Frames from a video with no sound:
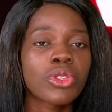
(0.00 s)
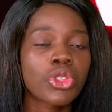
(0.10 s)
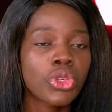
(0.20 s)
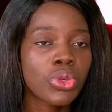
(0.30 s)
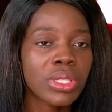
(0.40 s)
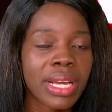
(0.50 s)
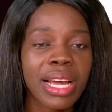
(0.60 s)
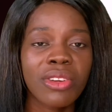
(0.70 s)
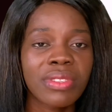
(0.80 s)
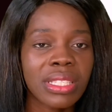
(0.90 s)
choose the
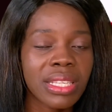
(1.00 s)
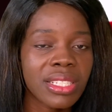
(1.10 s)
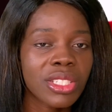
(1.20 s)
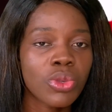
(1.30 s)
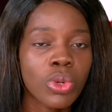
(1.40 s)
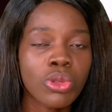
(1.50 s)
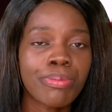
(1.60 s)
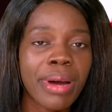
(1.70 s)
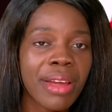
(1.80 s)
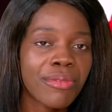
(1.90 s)
kind of detergent you want to
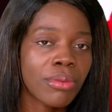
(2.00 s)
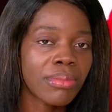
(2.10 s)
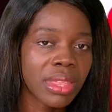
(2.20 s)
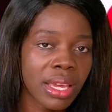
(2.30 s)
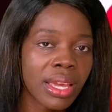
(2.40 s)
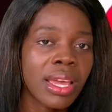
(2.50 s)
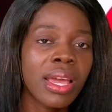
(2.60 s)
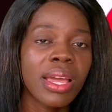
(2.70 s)
buy from there.